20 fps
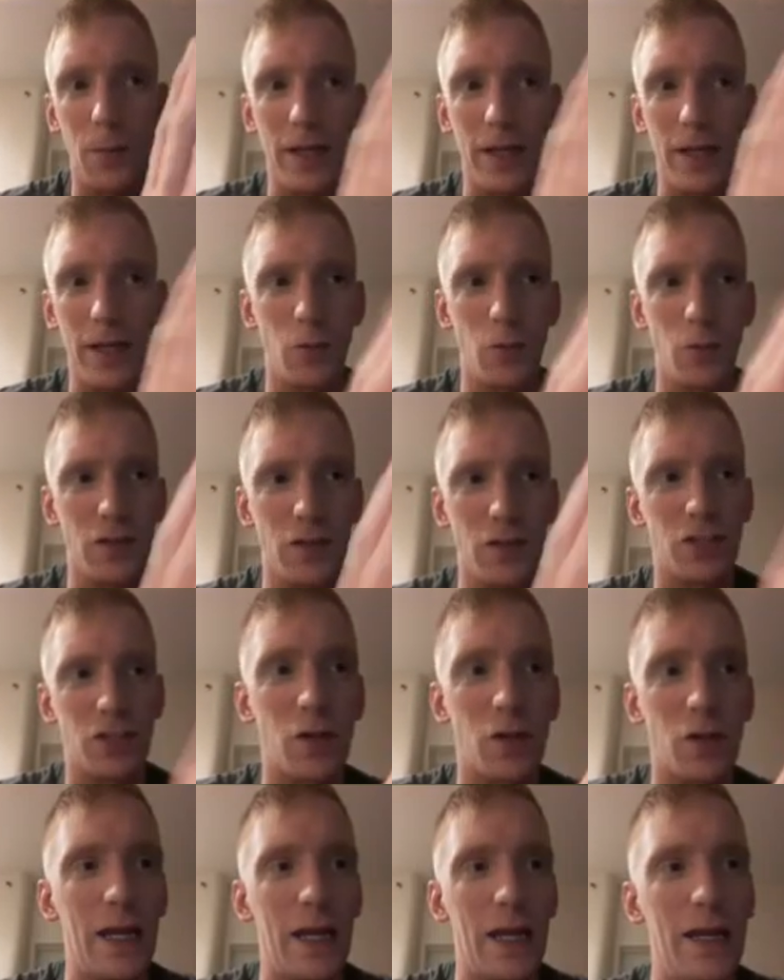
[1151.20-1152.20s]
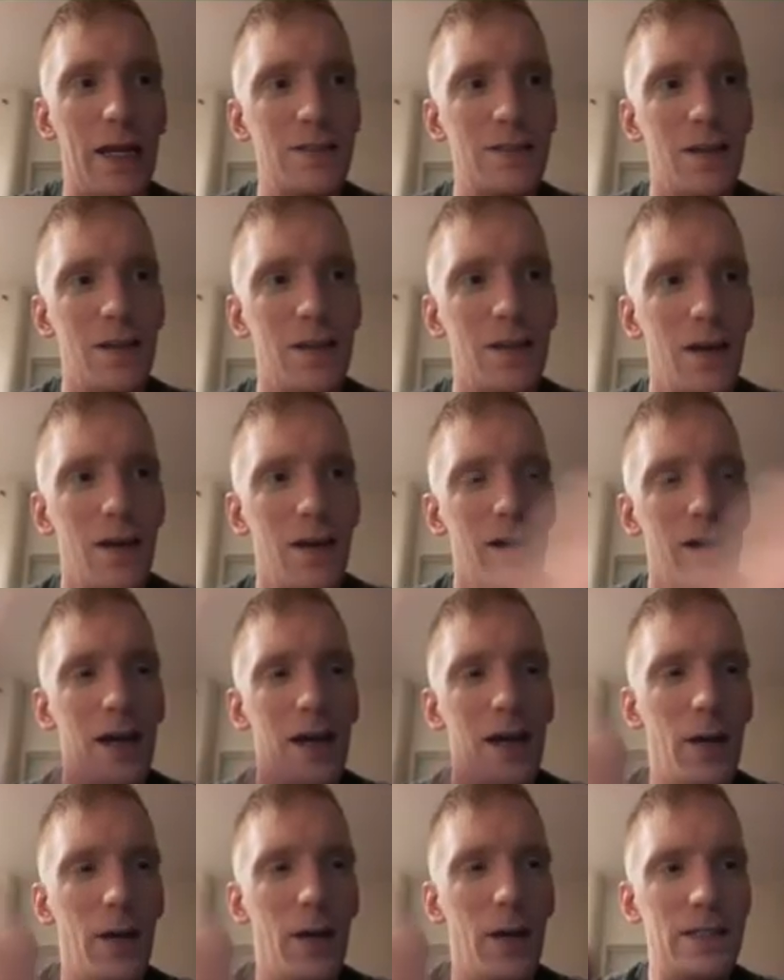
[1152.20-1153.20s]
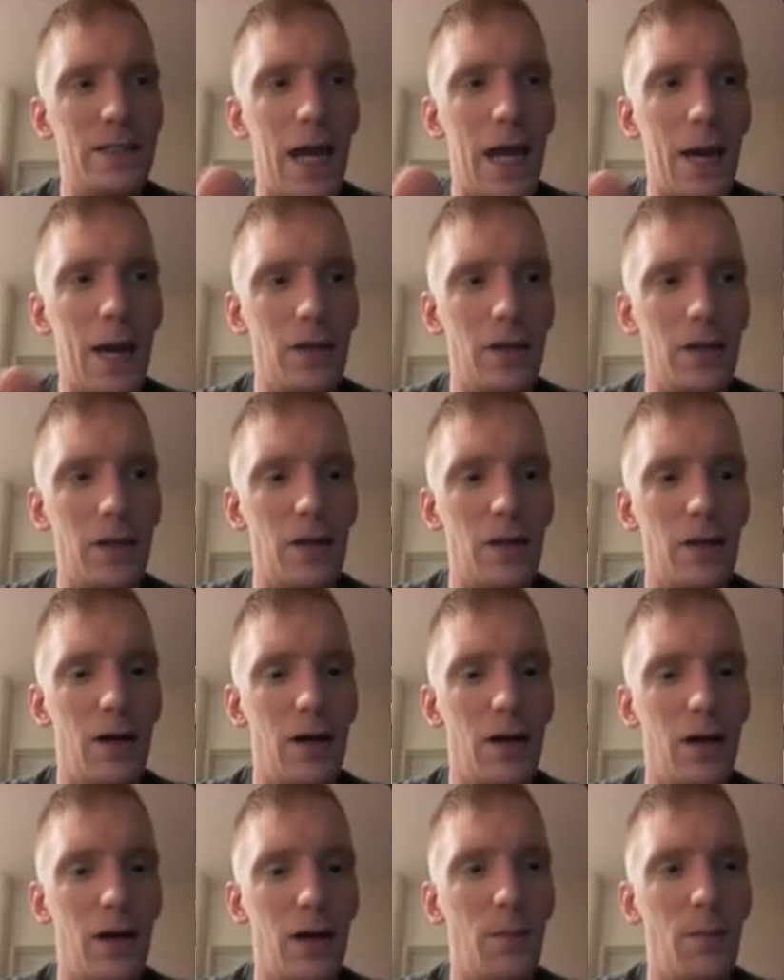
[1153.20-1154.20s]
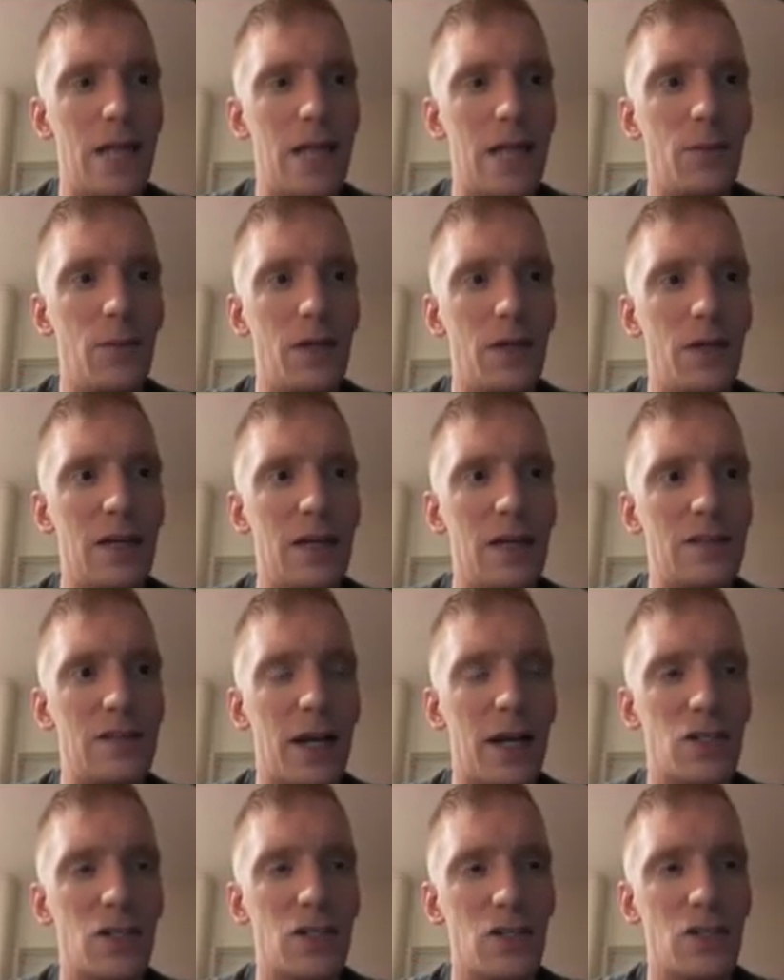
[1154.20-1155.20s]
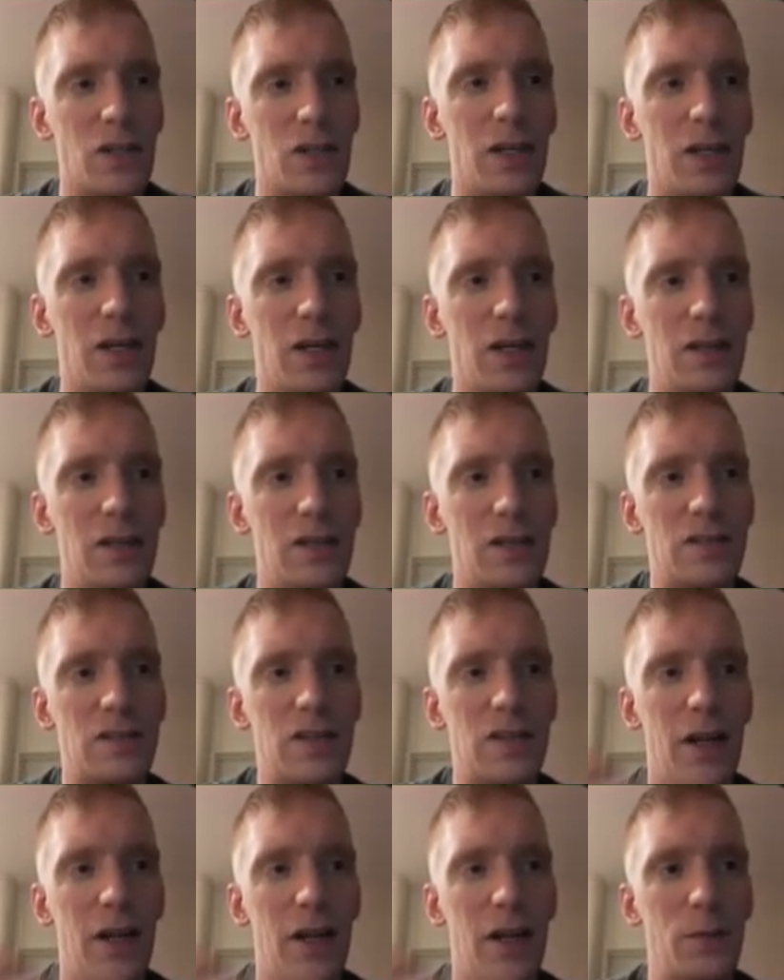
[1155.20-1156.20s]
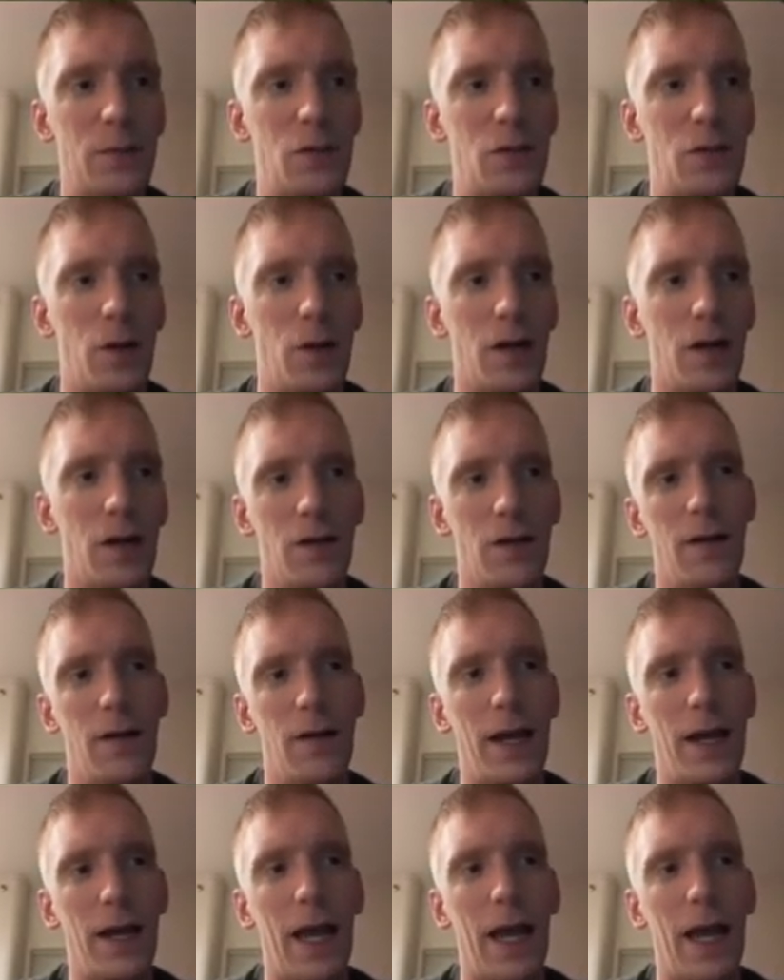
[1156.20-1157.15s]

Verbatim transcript: that's where the screen is. And my tablet case actually is set up to where I can